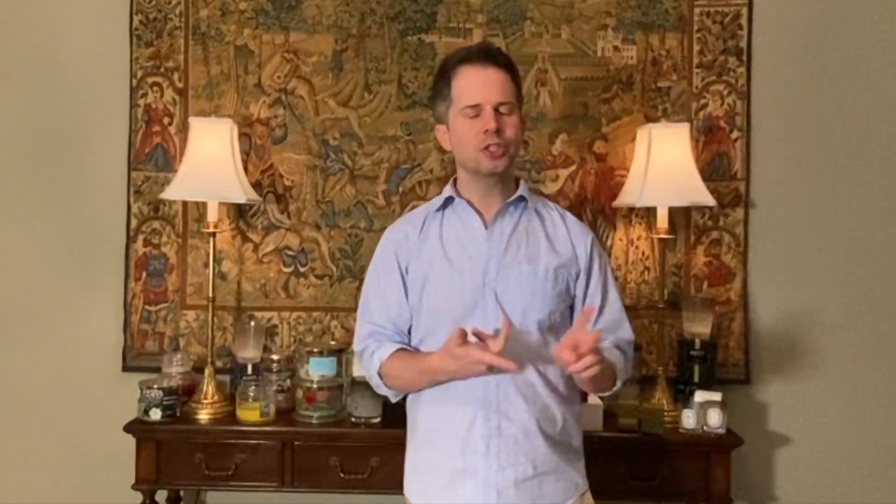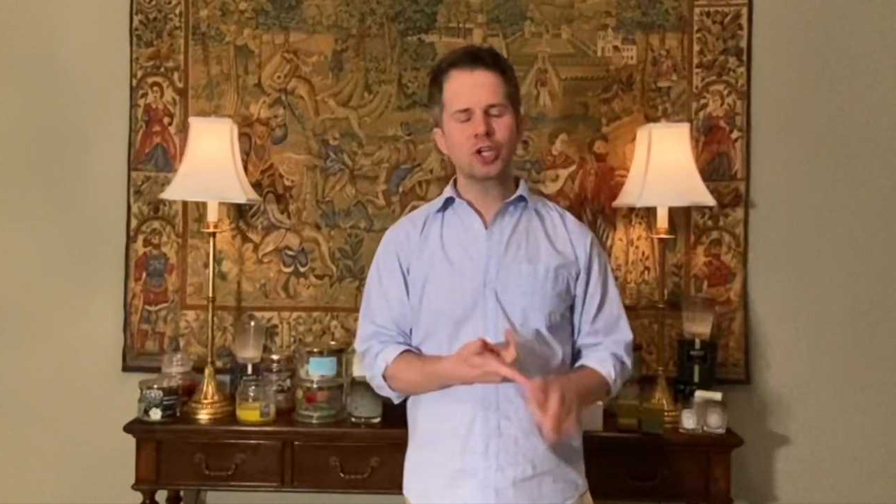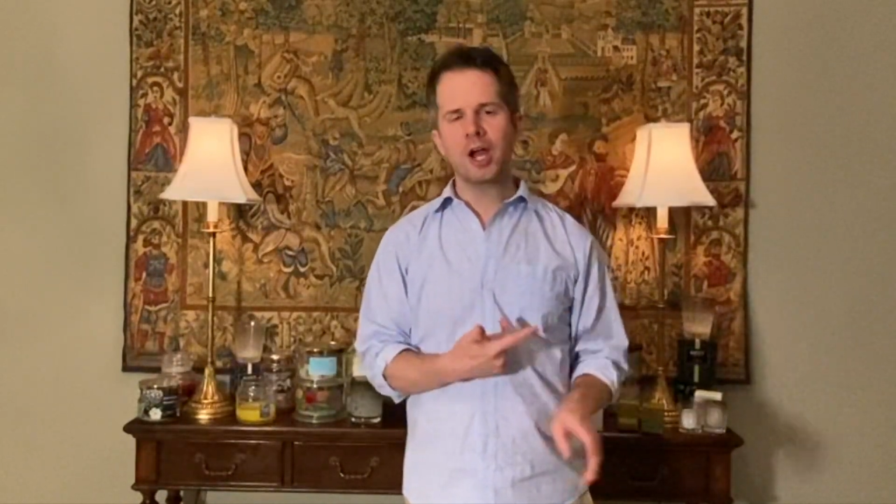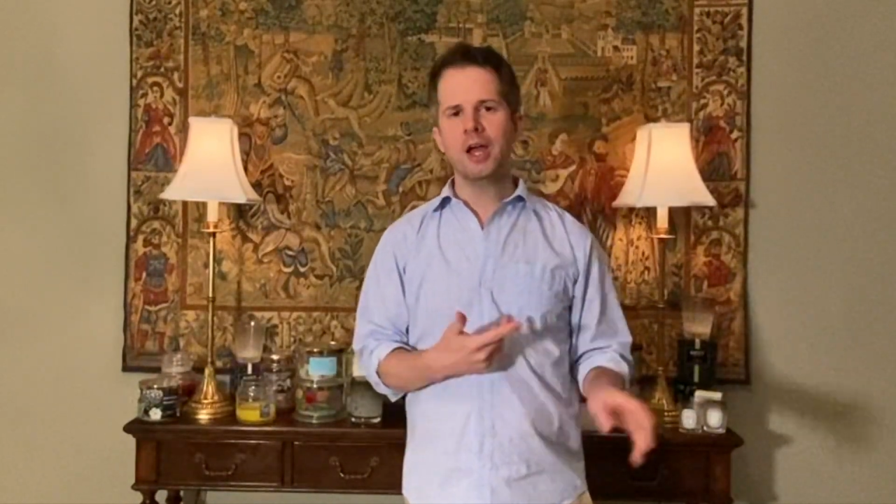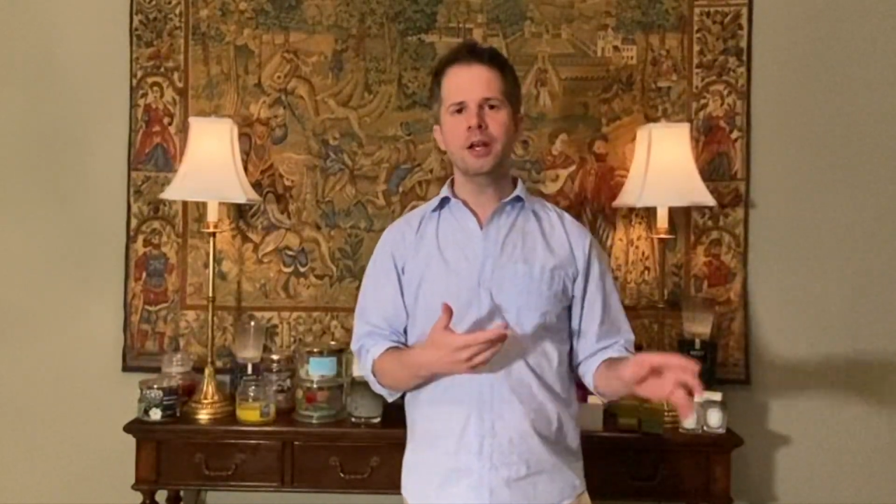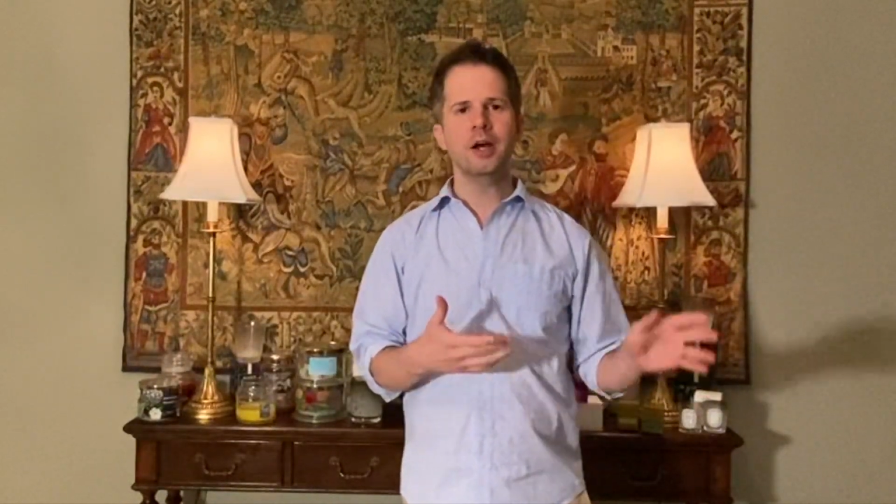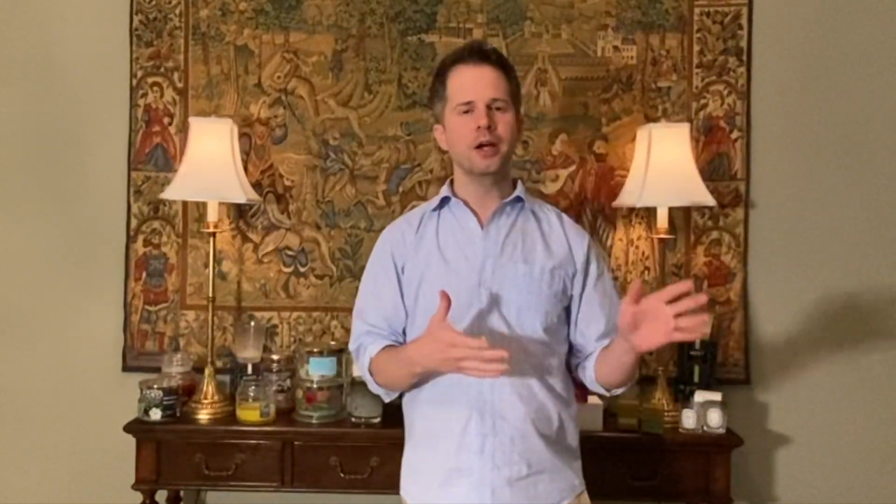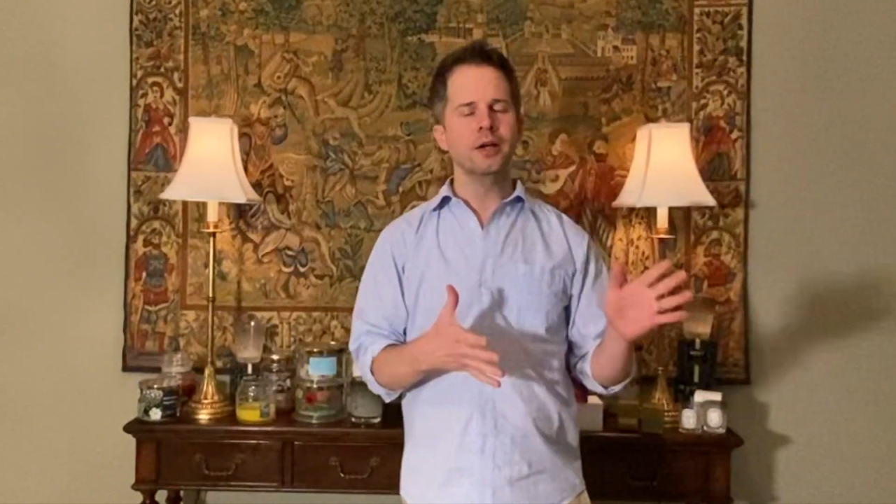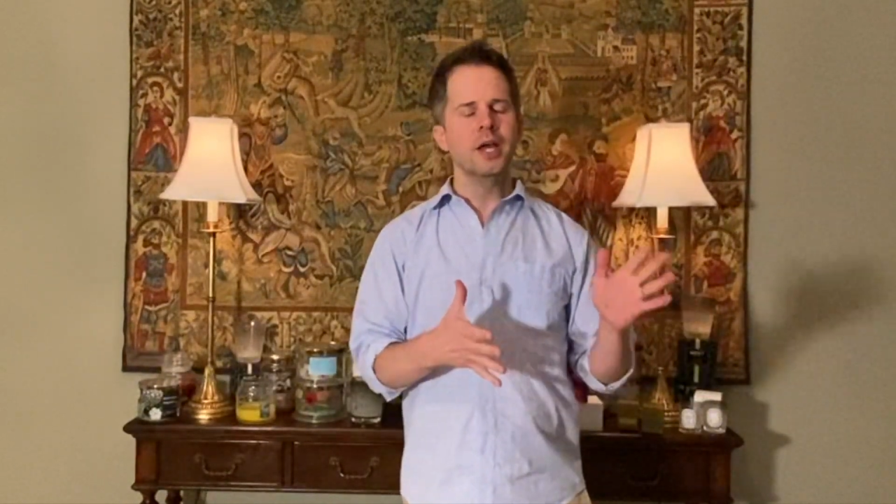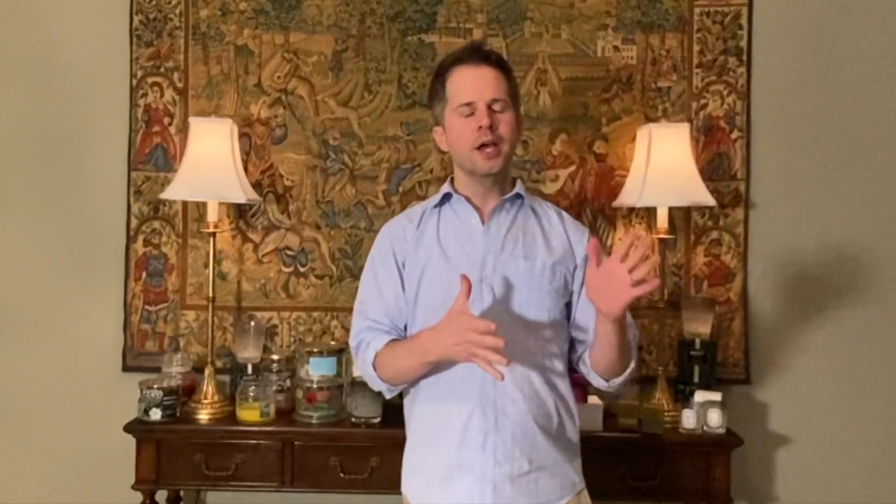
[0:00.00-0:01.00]

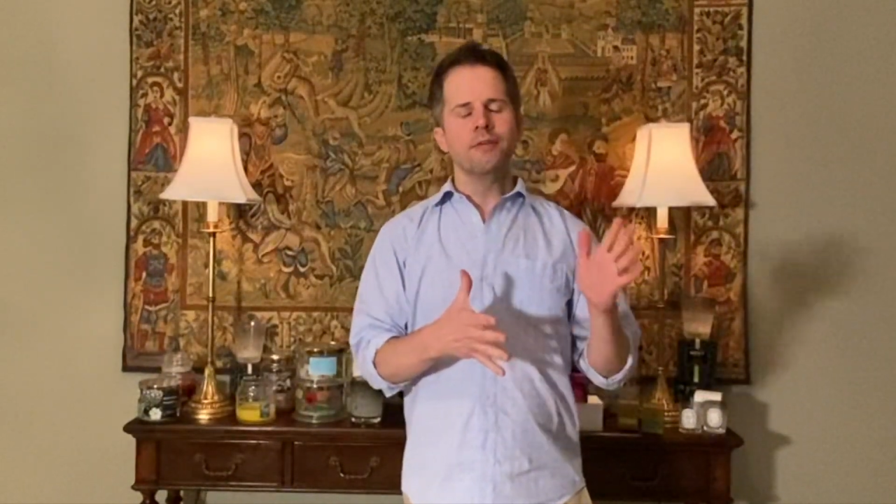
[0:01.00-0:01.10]
china,